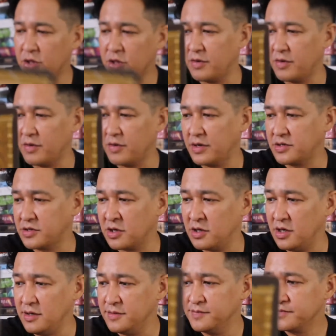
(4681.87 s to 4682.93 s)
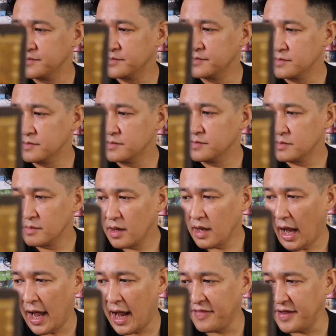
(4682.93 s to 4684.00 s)
throughout your turn,
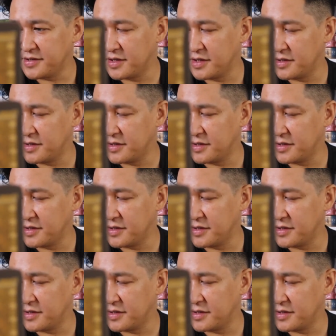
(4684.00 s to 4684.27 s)
and these